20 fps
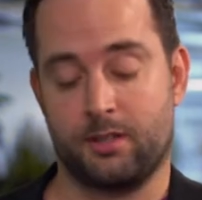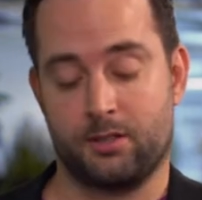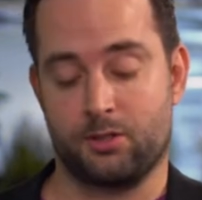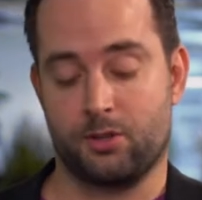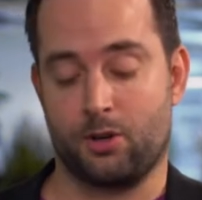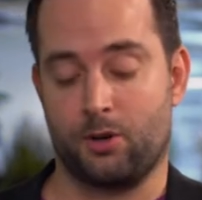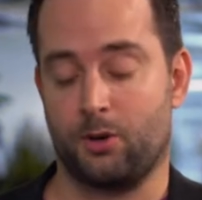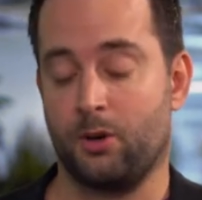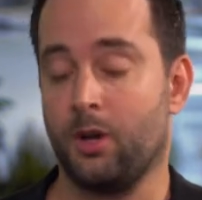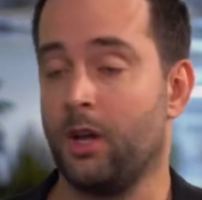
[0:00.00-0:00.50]

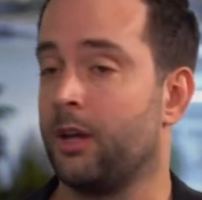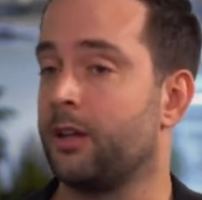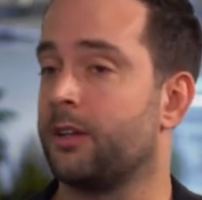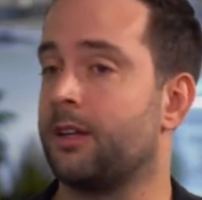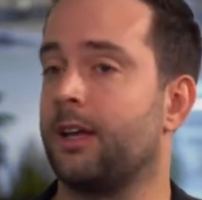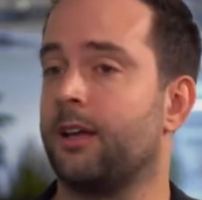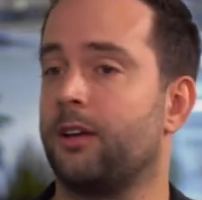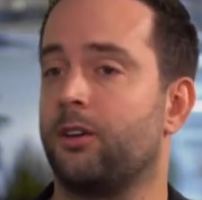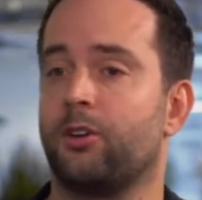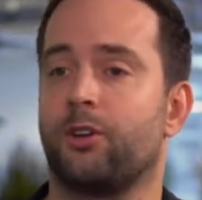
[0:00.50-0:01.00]
So
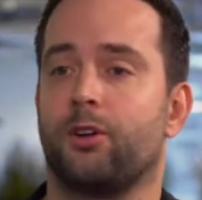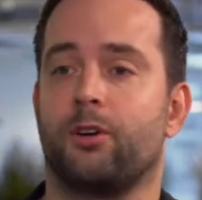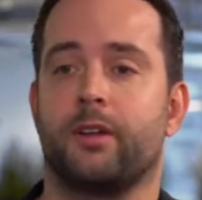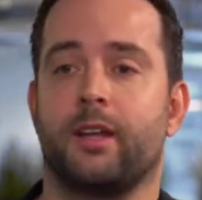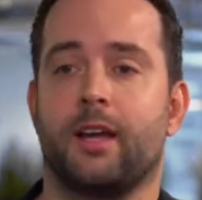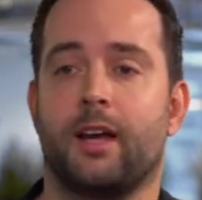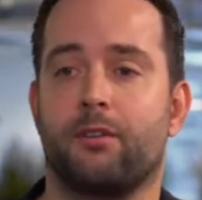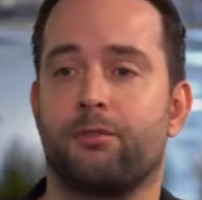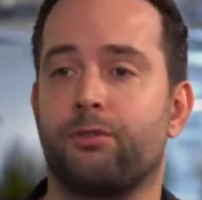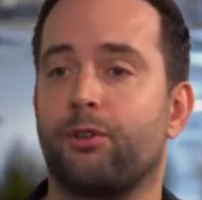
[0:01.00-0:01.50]

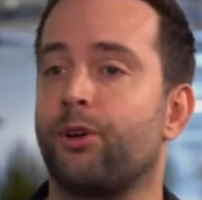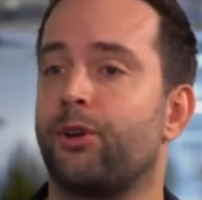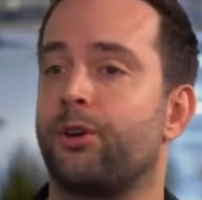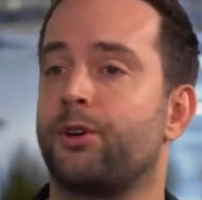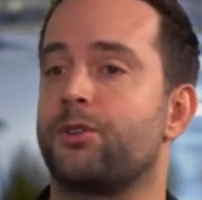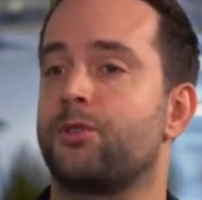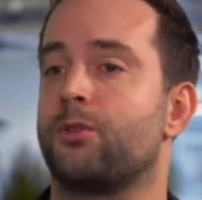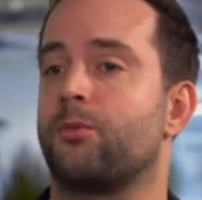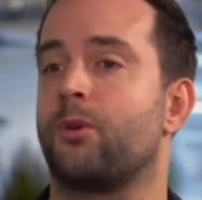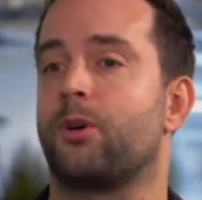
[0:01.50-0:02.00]
they have
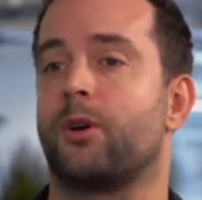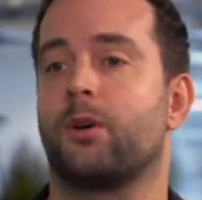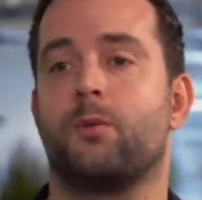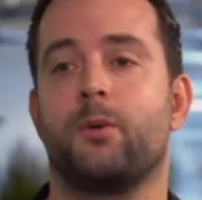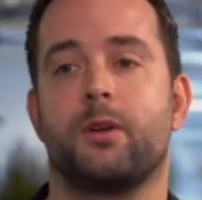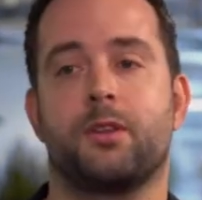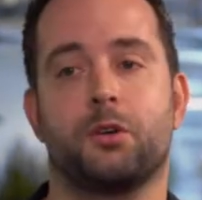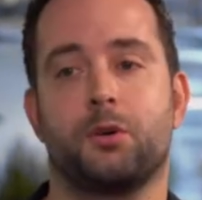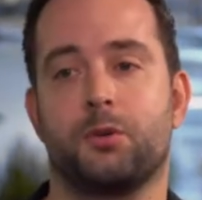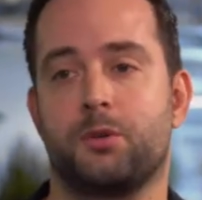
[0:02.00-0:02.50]
learned to work
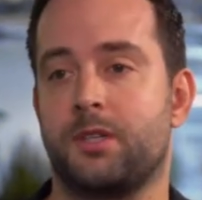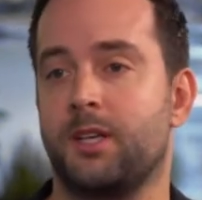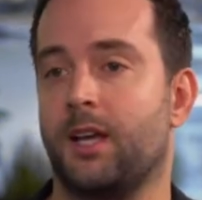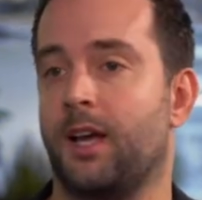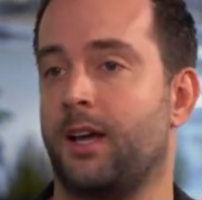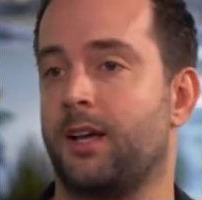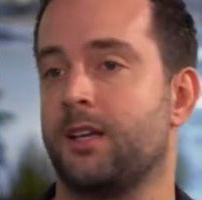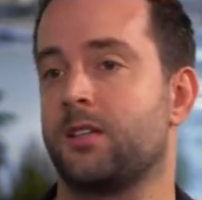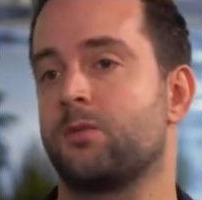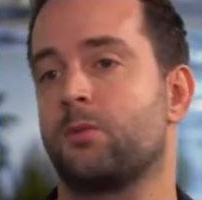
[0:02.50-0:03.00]
with
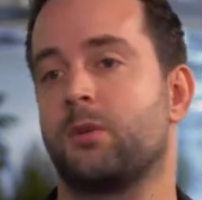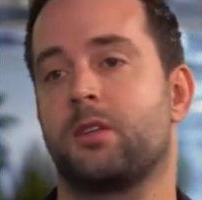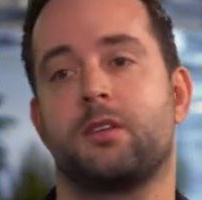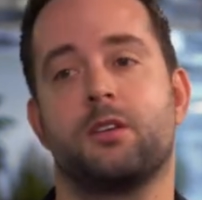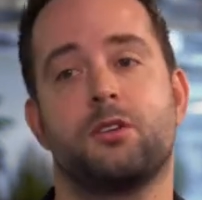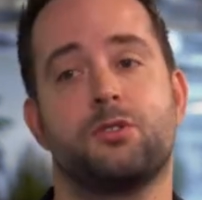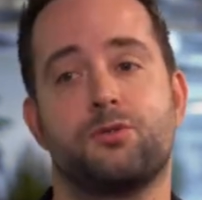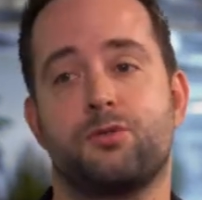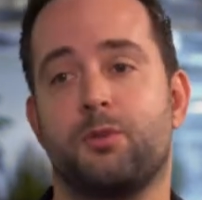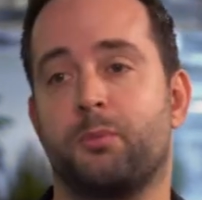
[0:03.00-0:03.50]
OTAs, with
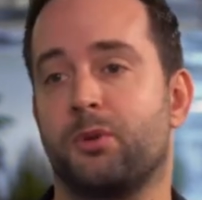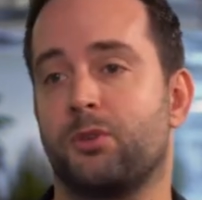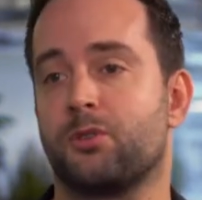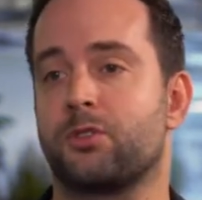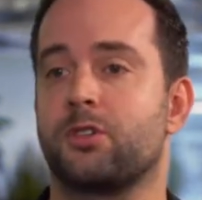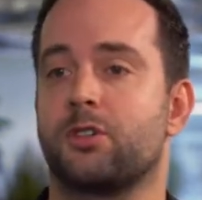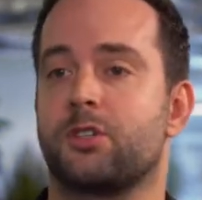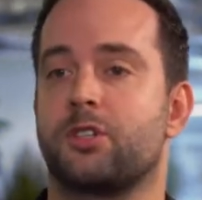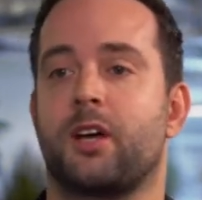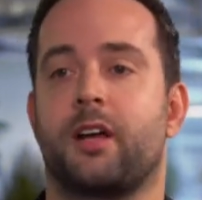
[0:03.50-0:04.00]

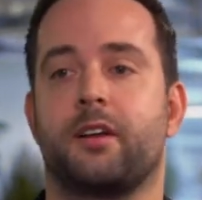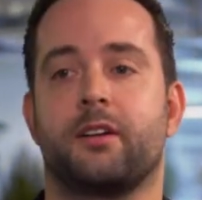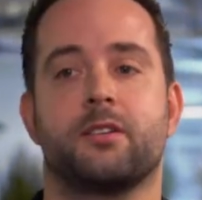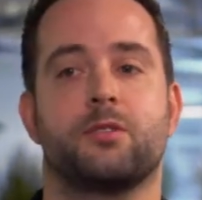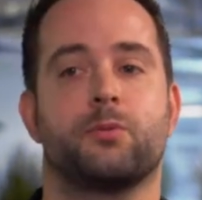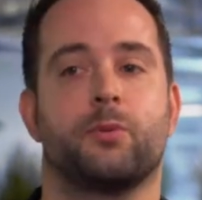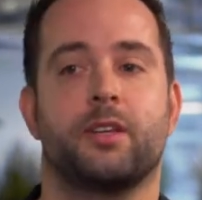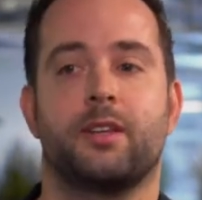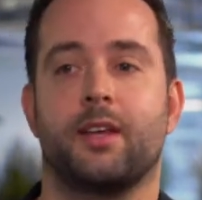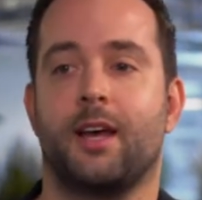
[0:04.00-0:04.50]
distribution
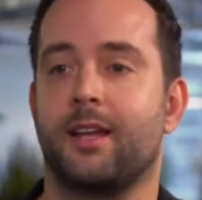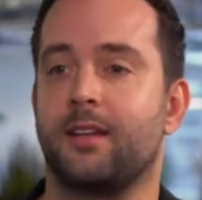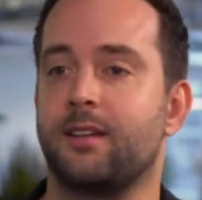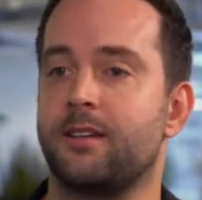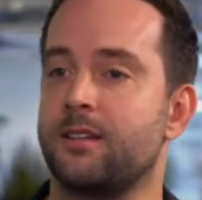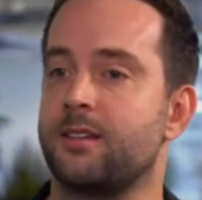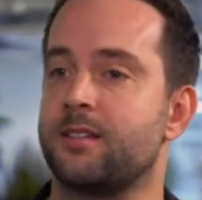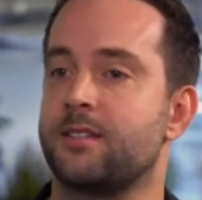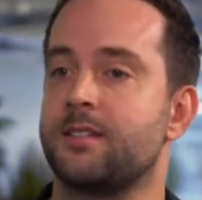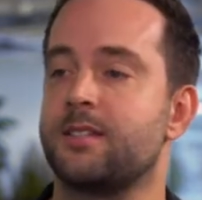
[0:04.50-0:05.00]
channels, with
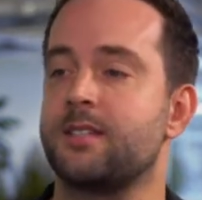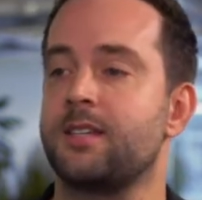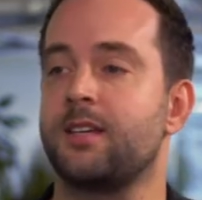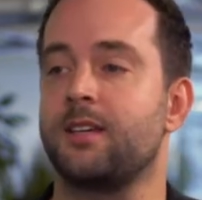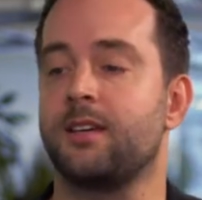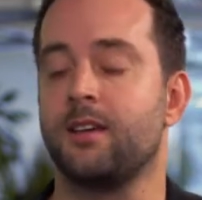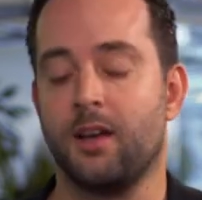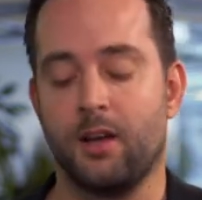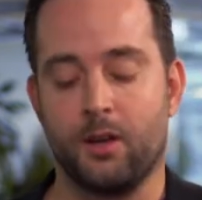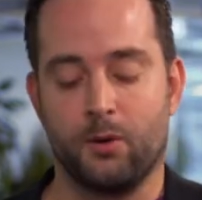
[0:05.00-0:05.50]
NDC,